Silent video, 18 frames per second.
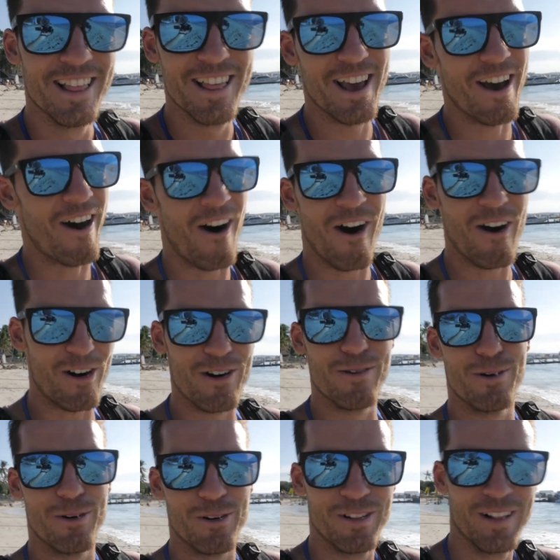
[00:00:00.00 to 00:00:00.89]
They're
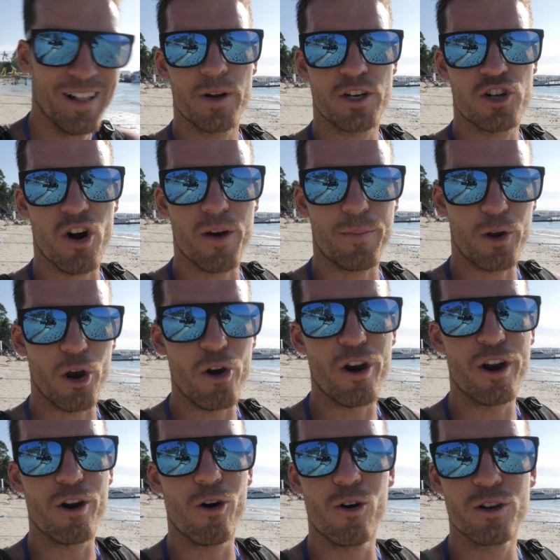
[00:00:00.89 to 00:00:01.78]
horrible. But
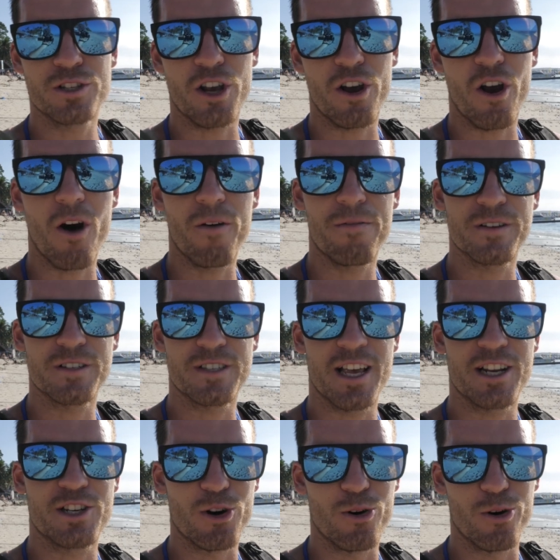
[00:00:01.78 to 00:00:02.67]
TripGuru also offers
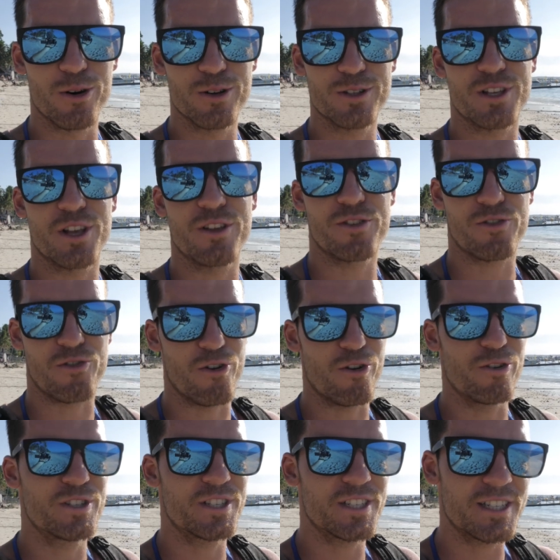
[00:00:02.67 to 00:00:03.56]
their tours
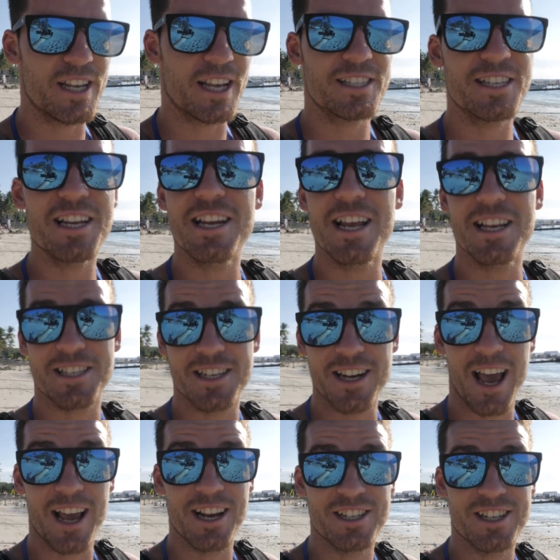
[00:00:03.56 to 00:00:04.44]
through 60
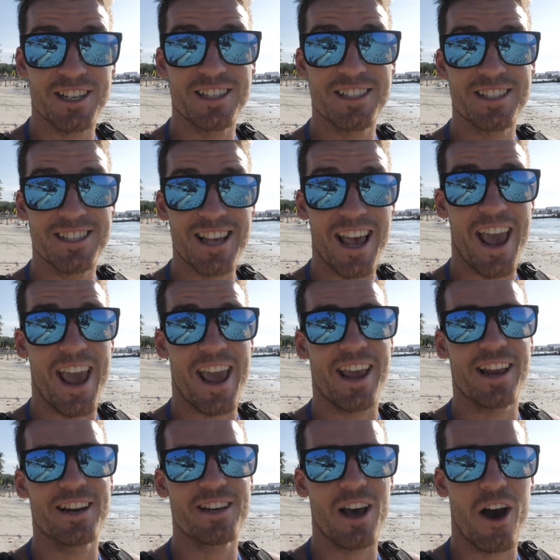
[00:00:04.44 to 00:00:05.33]
destinations
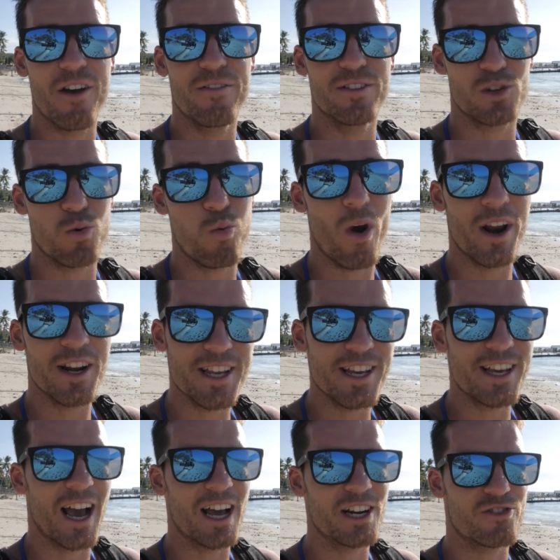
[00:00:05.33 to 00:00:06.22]
and over
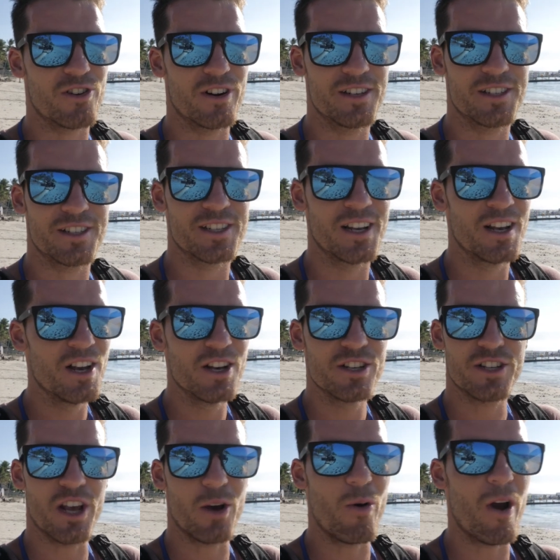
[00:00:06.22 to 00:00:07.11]
20 countries,
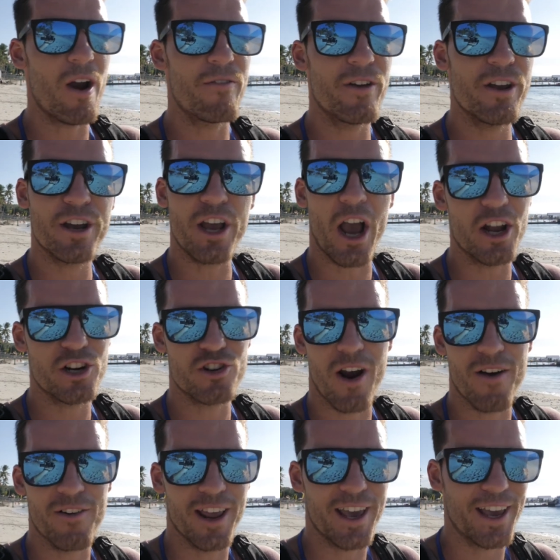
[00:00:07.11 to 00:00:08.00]
so wherever you go
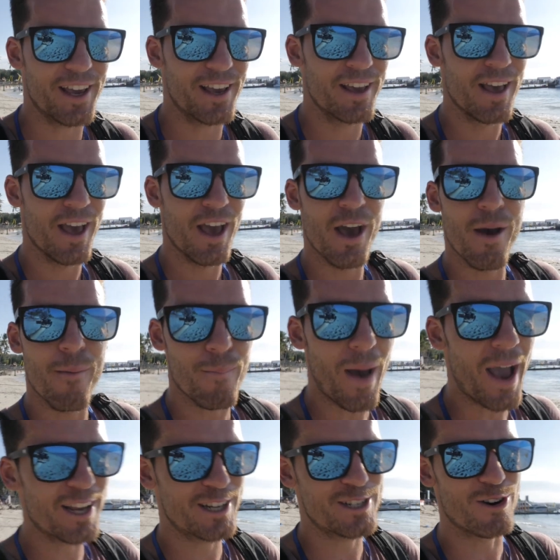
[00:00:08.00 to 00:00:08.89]
traveling,
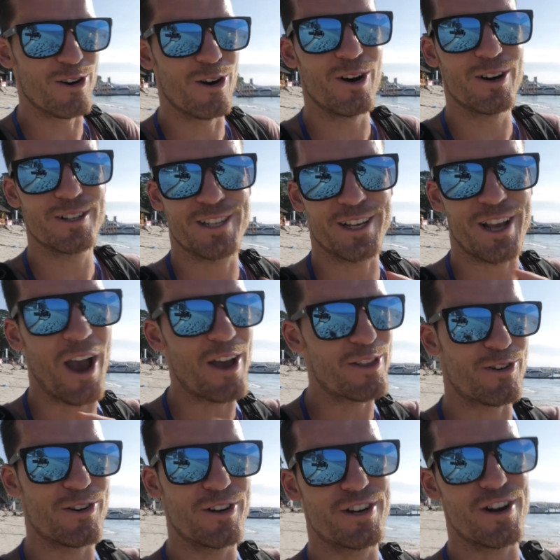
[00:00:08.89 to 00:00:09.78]
make sure to go
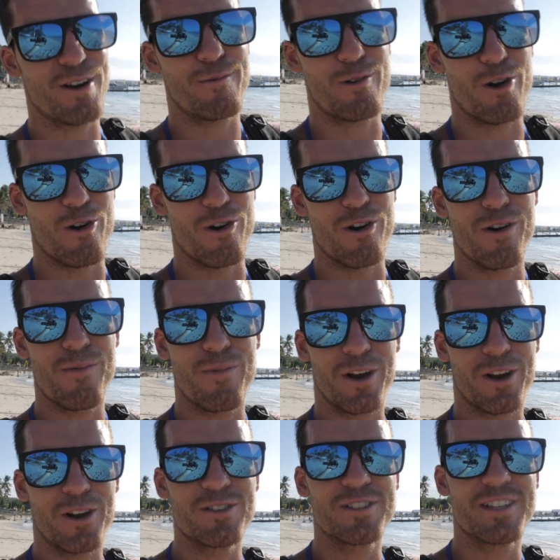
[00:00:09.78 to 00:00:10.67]
through TripGuru
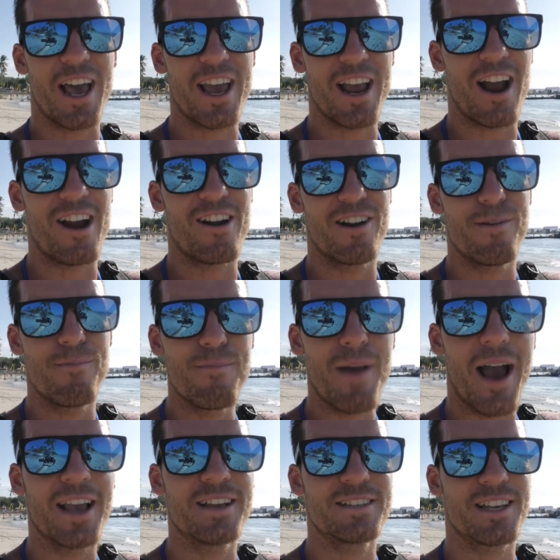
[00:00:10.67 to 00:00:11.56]
because they are an
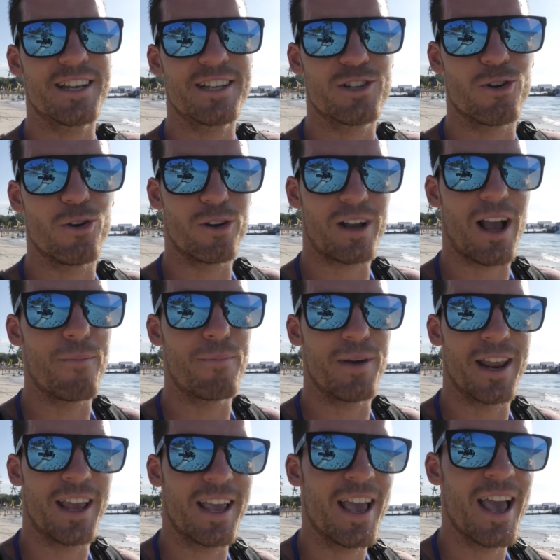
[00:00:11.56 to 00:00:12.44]
amazing tour
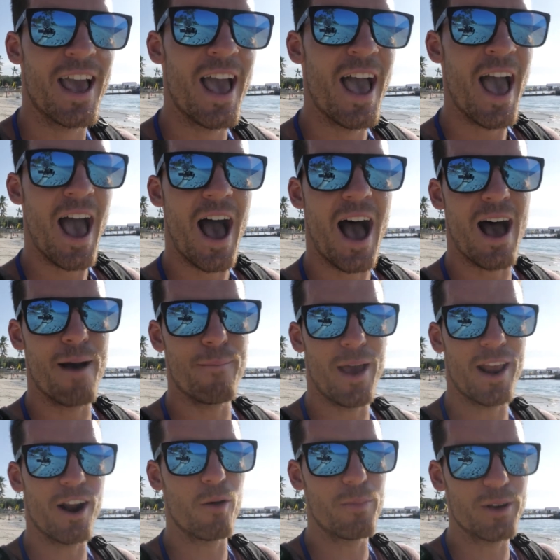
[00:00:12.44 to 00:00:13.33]
company.
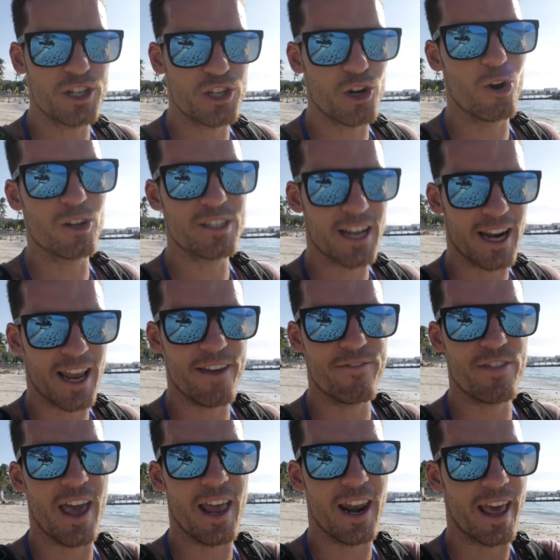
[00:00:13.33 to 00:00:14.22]
And I'll be sure to
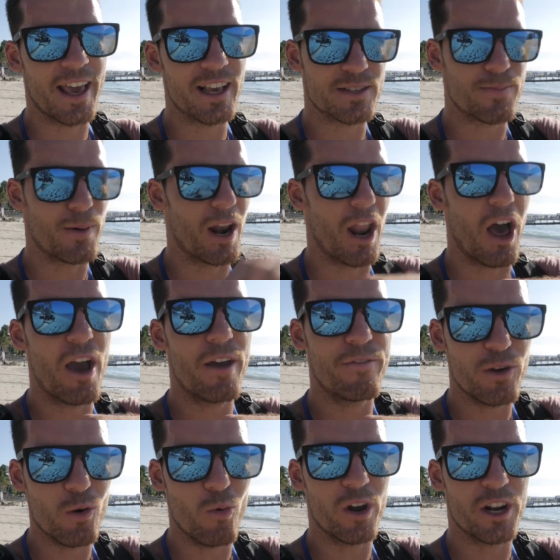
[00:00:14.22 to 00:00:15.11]
leave their links below
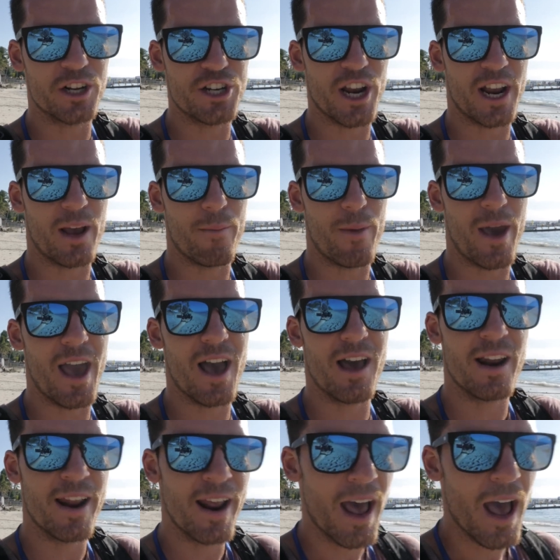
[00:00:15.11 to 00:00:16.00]
if you want to check them
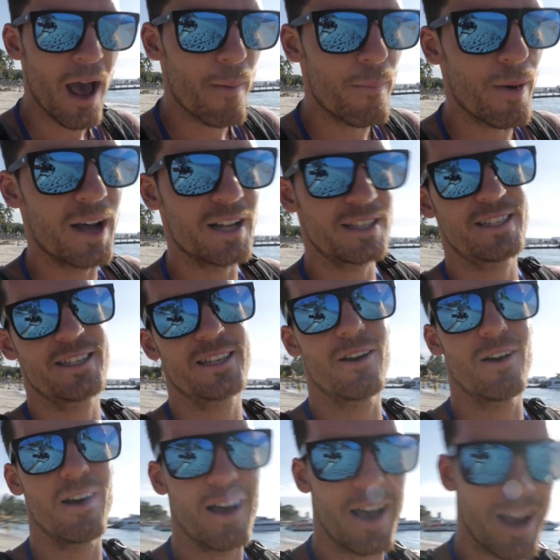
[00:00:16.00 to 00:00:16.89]
out. But
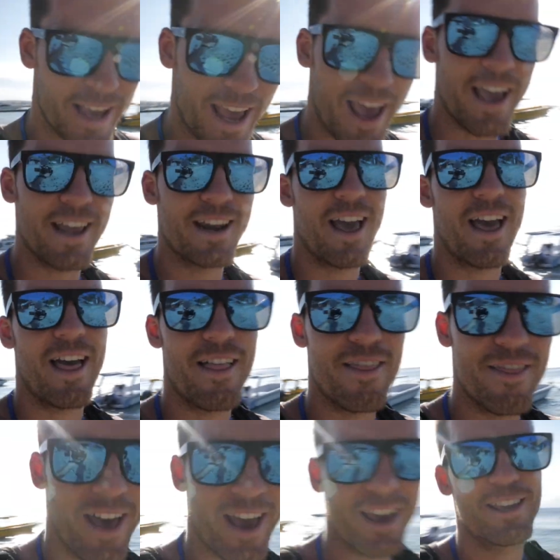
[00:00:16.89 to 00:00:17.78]
again,
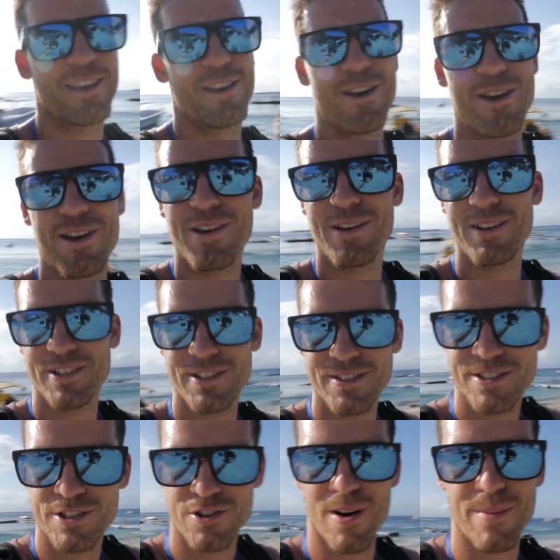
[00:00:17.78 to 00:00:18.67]
thank you,
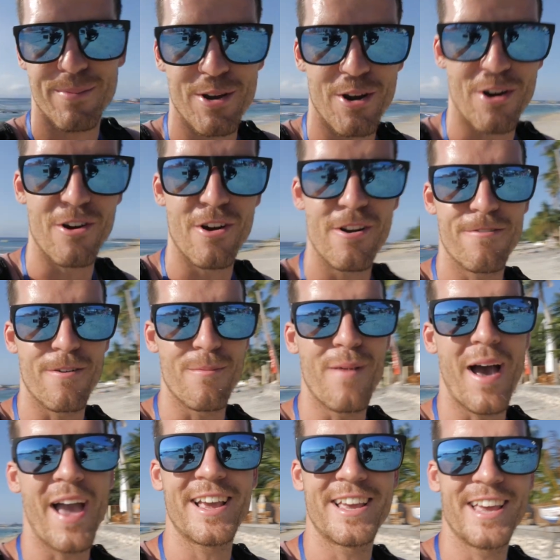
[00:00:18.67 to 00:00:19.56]
TripGuru, for
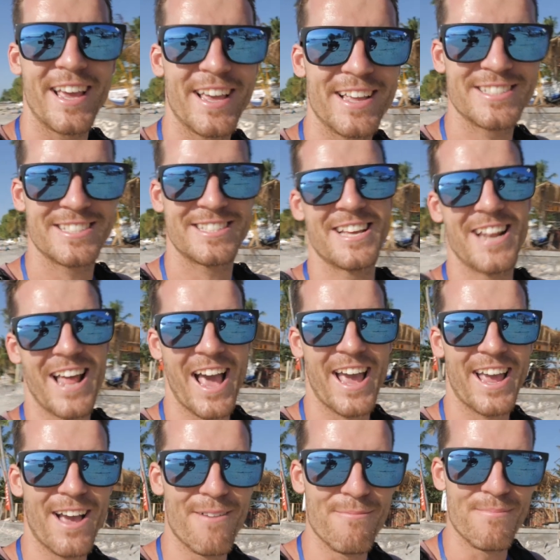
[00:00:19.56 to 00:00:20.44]
making
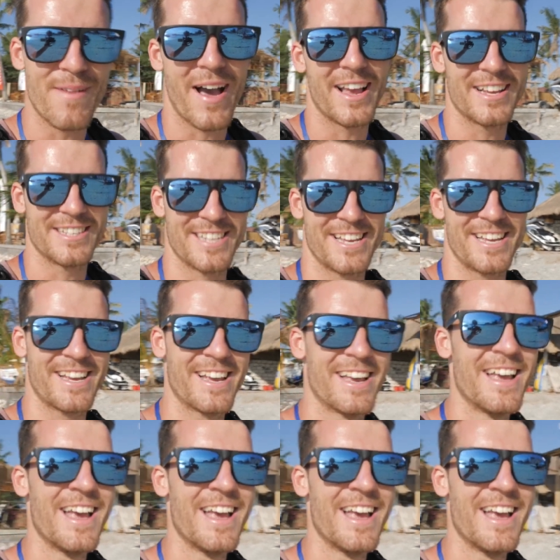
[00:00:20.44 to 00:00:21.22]
today amazing.